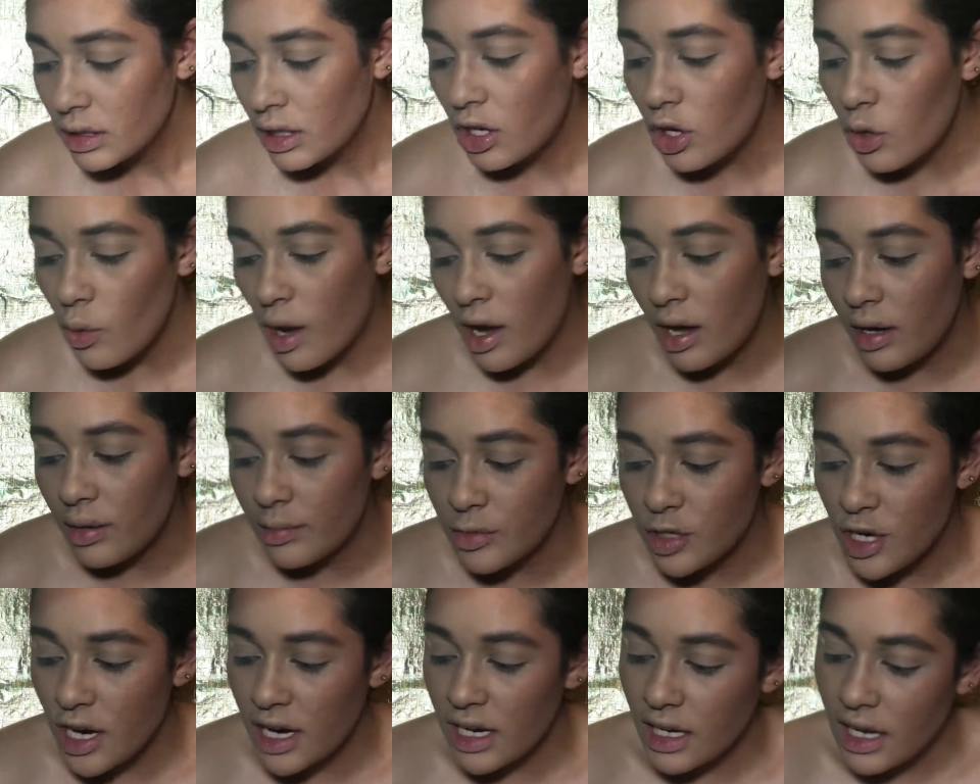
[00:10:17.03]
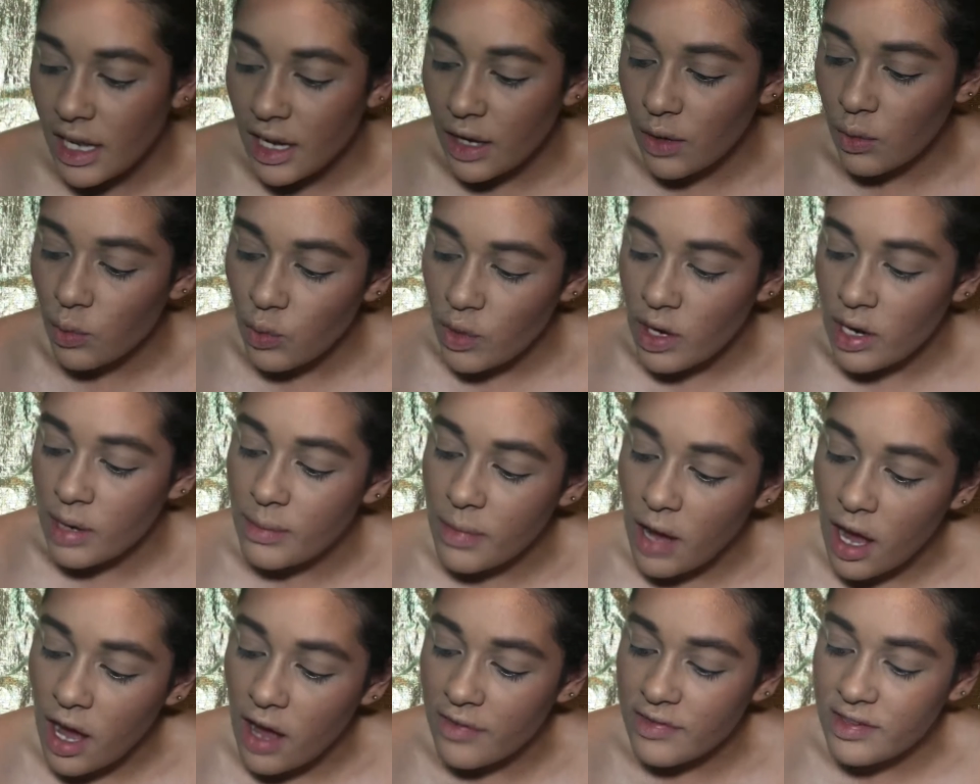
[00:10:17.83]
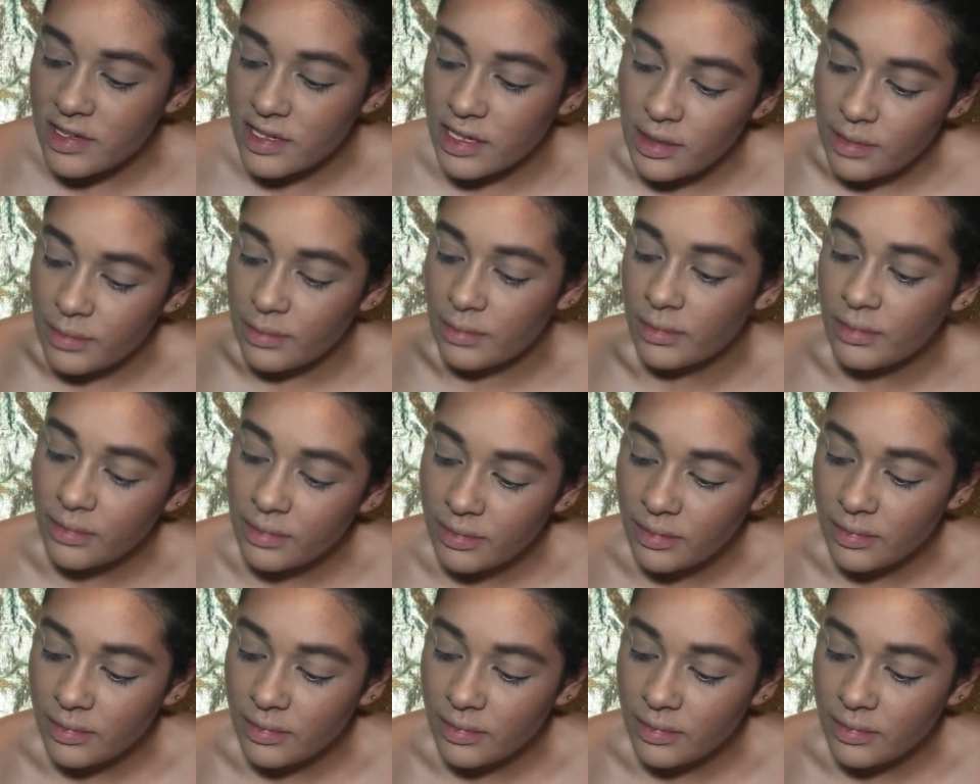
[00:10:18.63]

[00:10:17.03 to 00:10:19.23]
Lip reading: oh well, I'm trying to like rub off some.